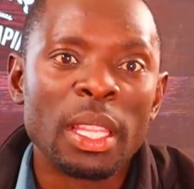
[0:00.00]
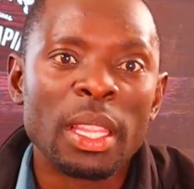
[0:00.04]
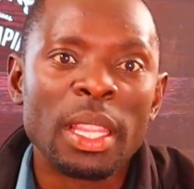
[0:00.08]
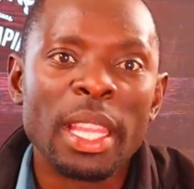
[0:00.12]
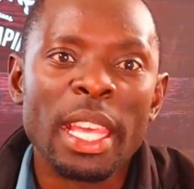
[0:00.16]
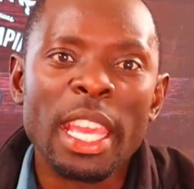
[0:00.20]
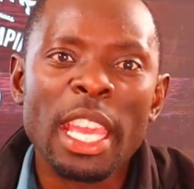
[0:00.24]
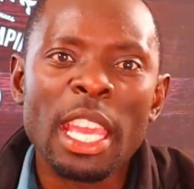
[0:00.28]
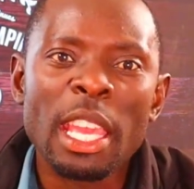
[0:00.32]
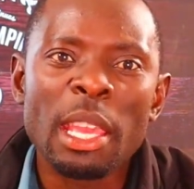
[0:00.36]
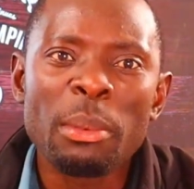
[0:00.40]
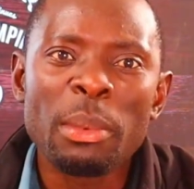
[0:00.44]

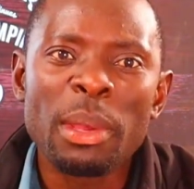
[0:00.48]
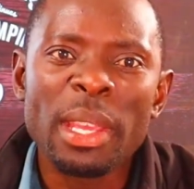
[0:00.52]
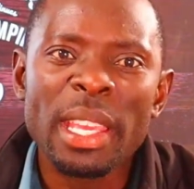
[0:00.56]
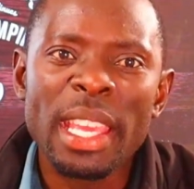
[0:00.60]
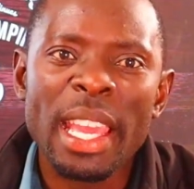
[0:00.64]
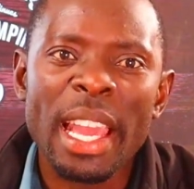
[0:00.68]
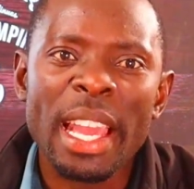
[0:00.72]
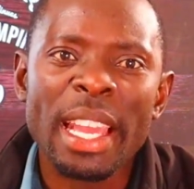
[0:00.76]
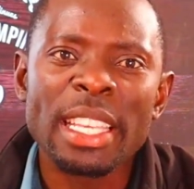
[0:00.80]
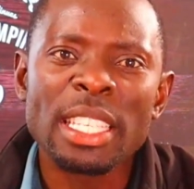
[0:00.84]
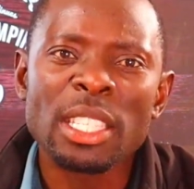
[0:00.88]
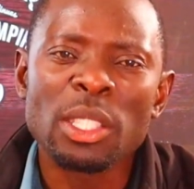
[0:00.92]
The aim
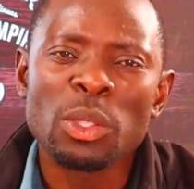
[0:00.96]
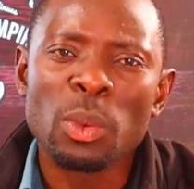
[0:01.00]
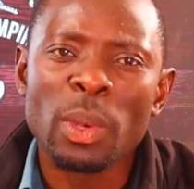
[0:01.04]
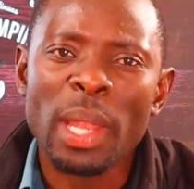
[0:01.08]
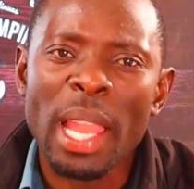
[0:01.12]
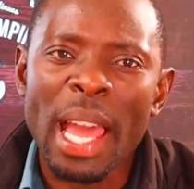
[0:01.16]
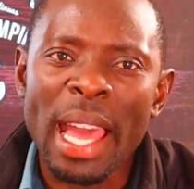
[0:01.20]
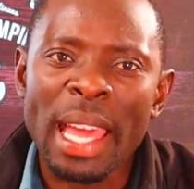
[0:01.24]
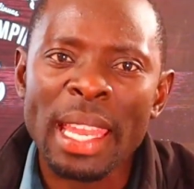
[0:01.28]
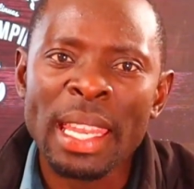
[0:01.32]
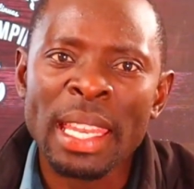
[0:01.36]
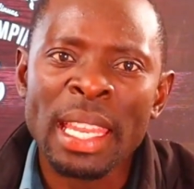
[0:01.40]
here is to
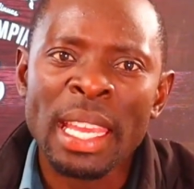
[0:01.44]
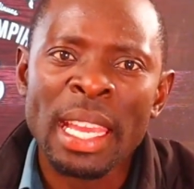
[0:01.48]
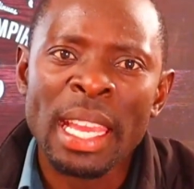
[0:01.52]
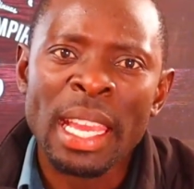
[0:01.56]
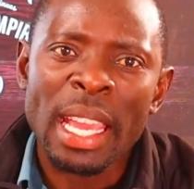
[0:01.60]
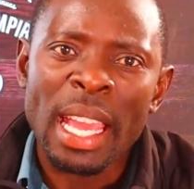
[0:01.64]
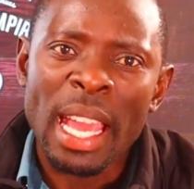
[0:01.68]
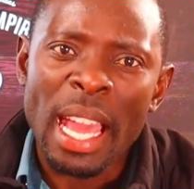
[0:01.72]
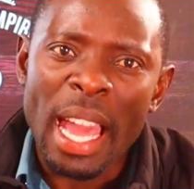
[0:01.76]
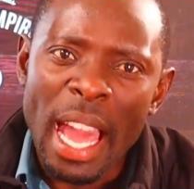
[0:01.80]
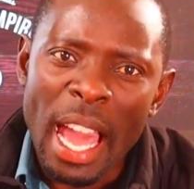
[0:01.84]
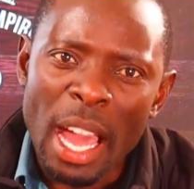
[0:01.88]
learn
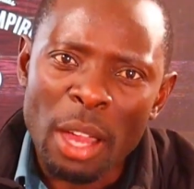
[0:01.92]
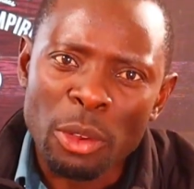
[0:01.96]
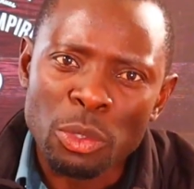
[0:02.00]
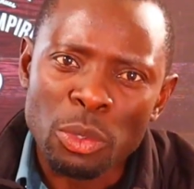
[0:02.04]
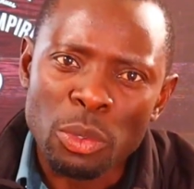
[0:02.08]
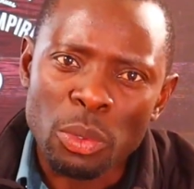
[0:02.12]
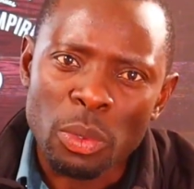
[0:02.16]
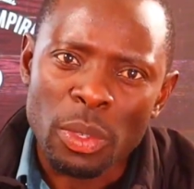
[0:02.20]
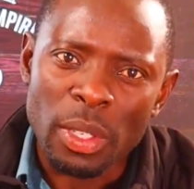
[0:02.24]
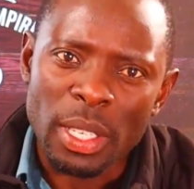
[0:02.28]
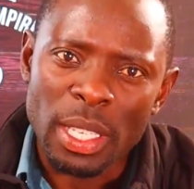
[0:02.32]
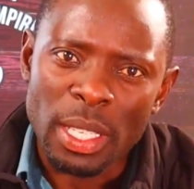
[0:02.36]
how
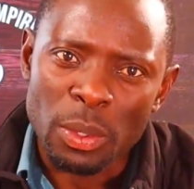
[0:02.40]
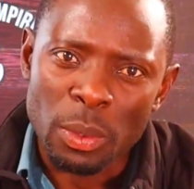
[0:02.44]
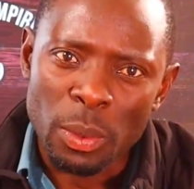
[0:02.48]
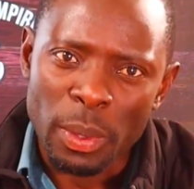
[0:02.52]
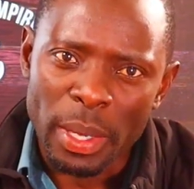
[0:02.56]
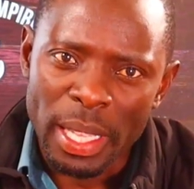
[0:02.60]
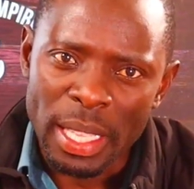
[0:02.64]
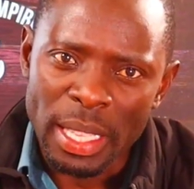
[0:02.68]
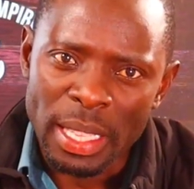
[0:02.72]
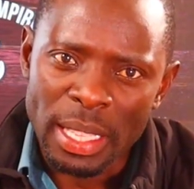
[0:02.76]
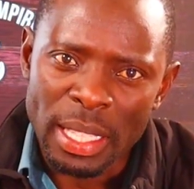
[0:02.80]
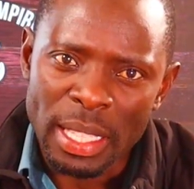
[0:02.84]
to create
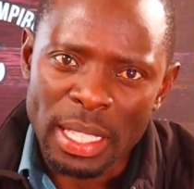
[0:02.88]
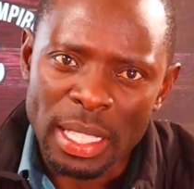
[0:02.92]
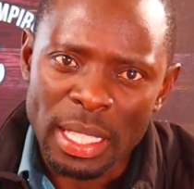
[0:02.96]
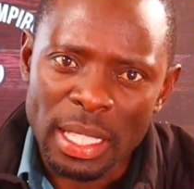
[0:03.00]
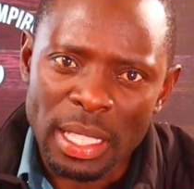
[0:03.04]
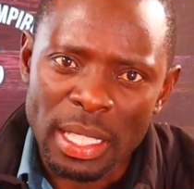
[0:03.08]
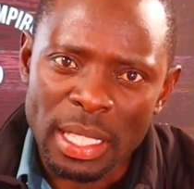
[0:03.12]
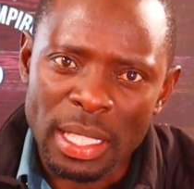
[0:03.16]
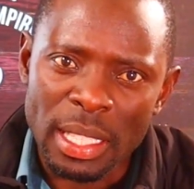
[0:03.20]
wealth